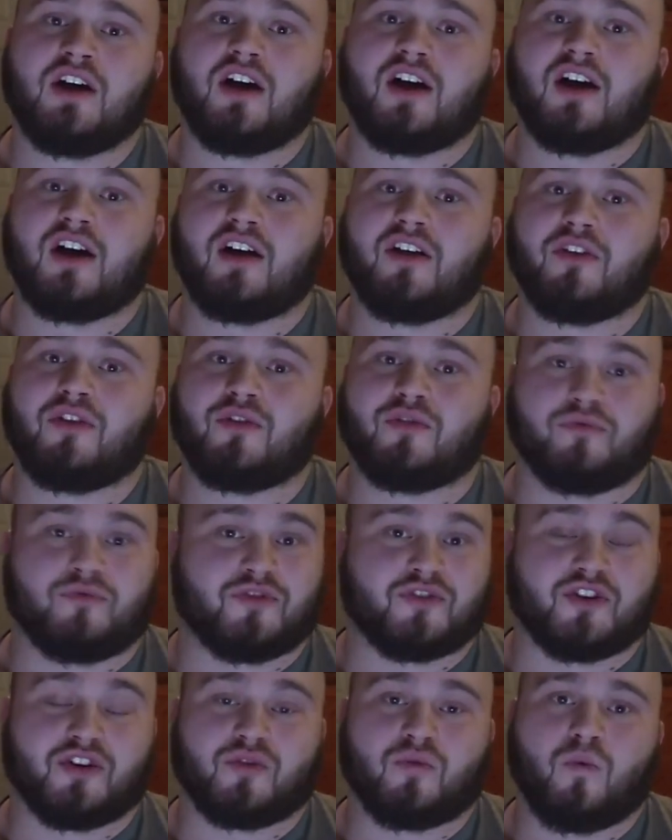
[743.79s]
uh,
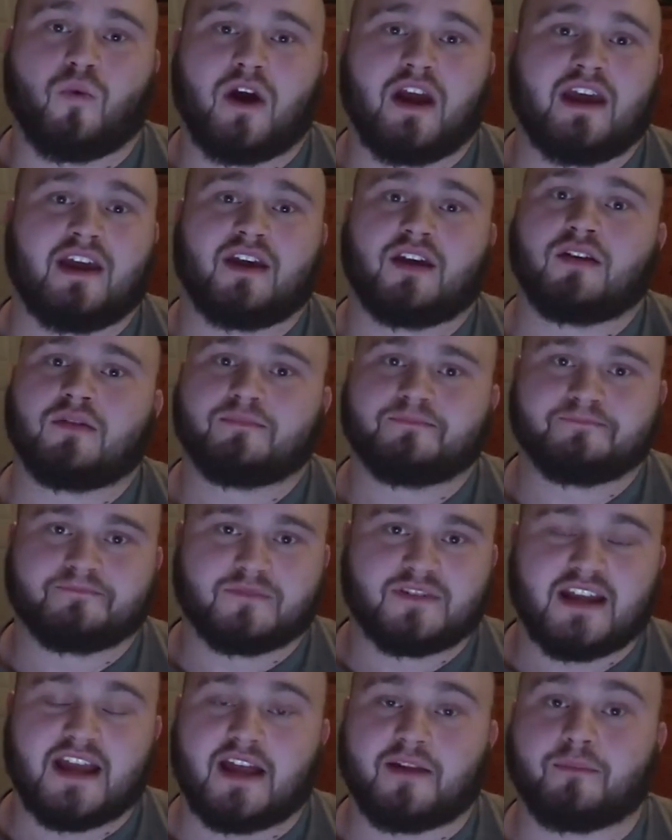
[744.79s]
that's going to weigh
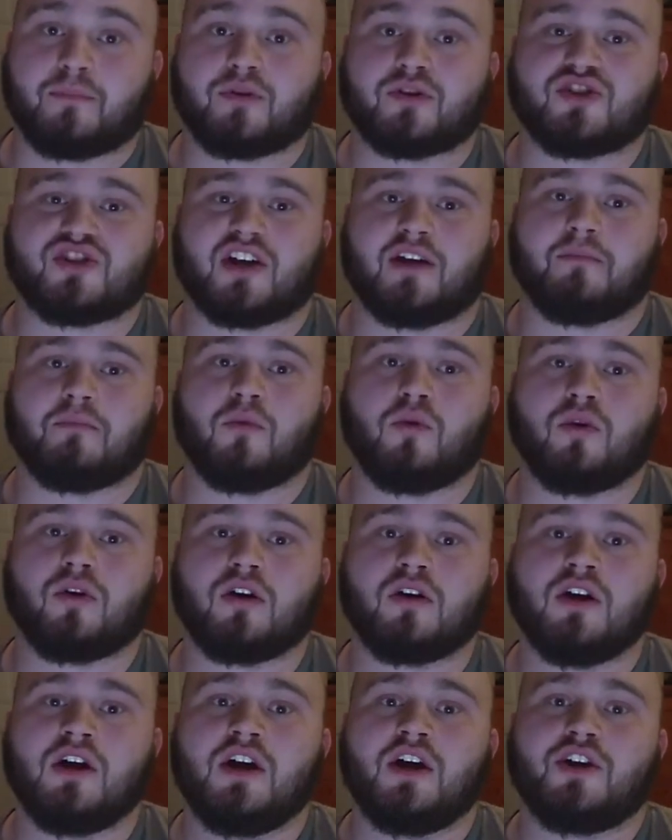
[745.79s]
10%
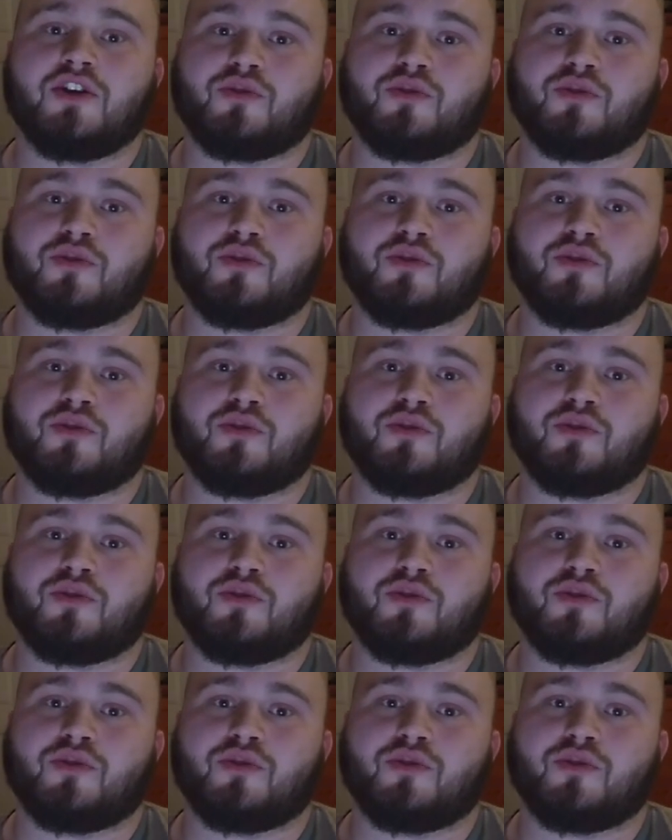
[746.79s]
more.